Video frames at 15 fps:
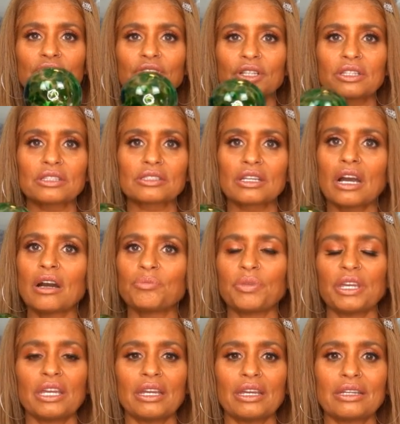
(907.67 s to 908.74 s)
fill this up
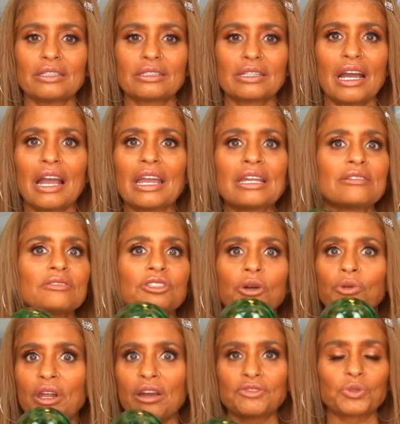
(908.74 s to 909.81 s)
and I
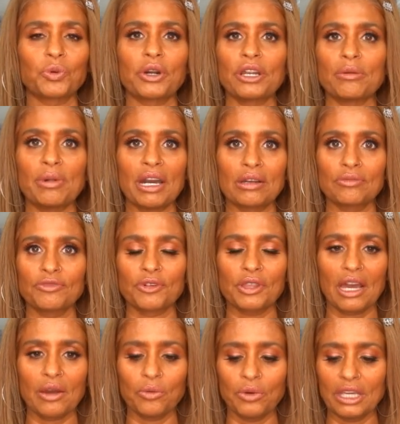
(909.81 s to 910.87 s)
don't have to worry about them for
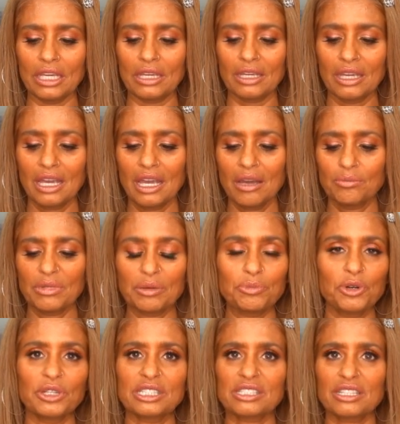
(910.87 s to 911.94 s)
that week. My
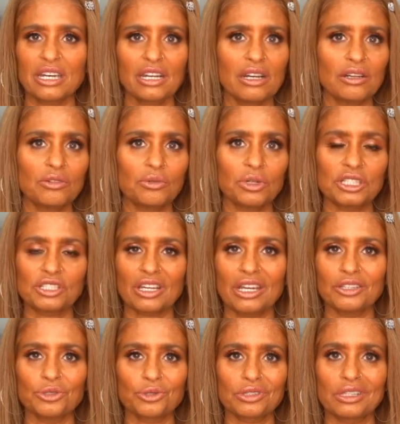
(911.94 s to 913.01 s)
poinsettia, which I
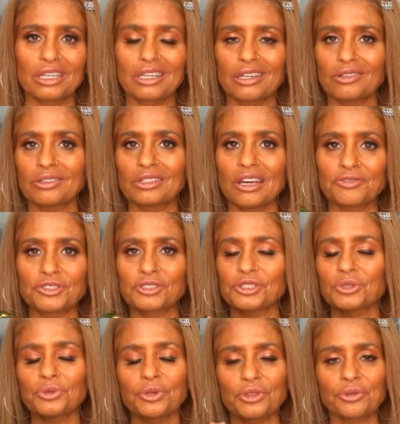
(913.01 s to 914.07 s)
usually killed after
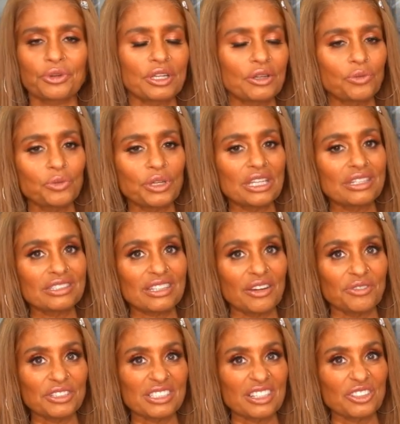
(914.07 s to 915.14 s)
2 or 3 weeks
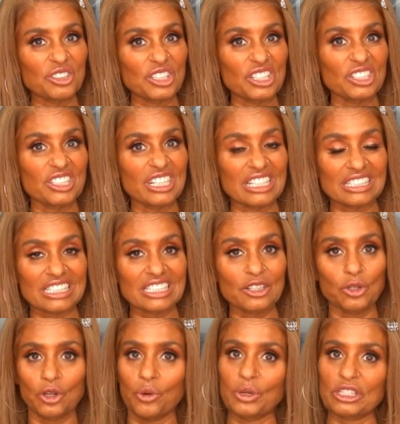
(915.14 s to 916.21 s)
every single year, is
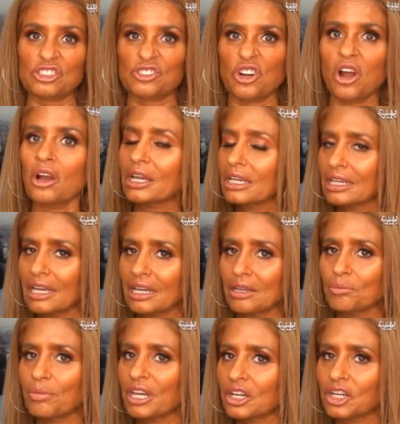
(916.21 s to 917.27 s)
still going strong and
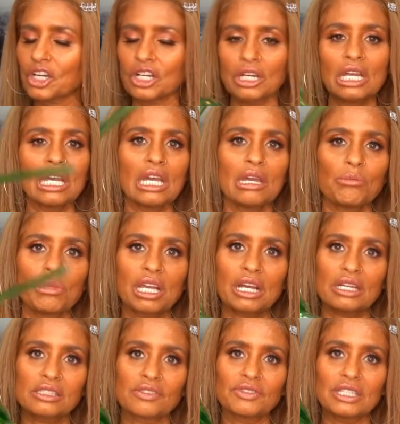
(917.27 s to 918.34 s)
getting bigger
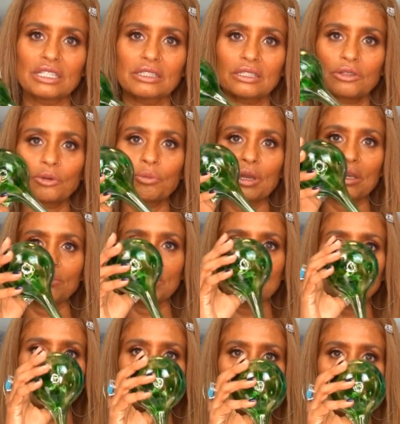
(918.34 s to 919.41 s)
because of these little
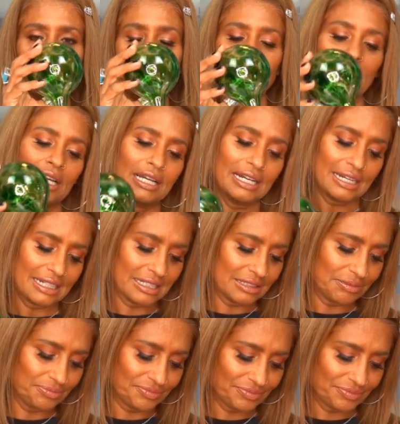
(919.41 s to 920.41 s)
babies. So I